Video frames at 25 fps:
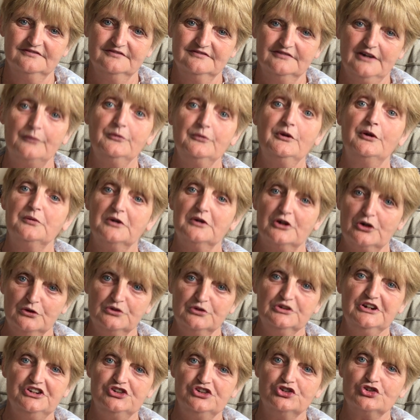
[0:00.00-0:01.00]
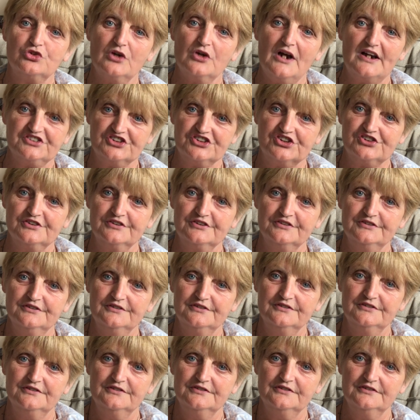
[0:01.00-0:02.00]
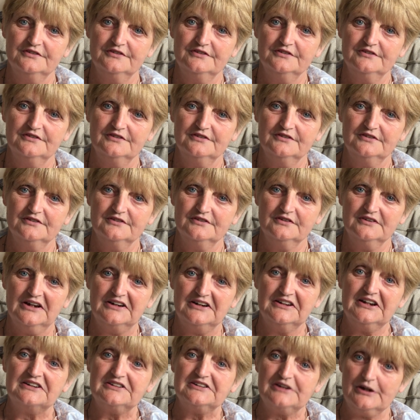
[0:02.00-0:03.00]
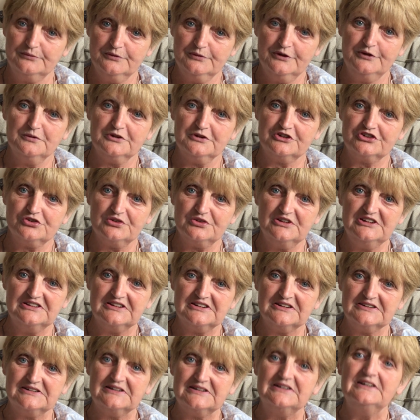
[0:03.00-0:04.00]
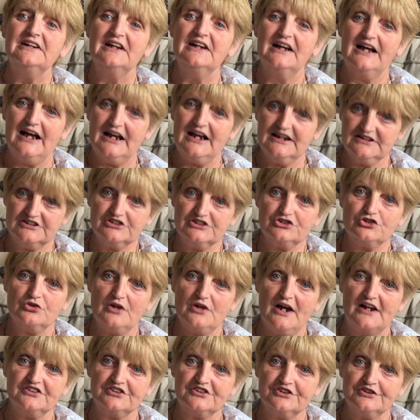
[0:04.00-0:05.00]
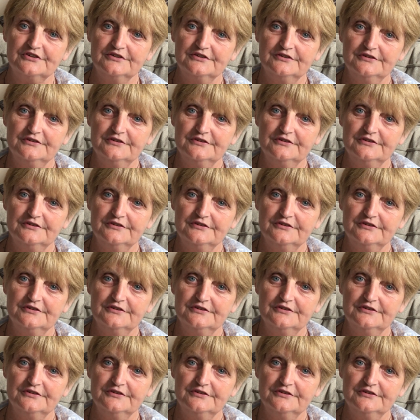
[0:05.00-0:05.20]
And we were only trash. And that's how we were treated, as trash.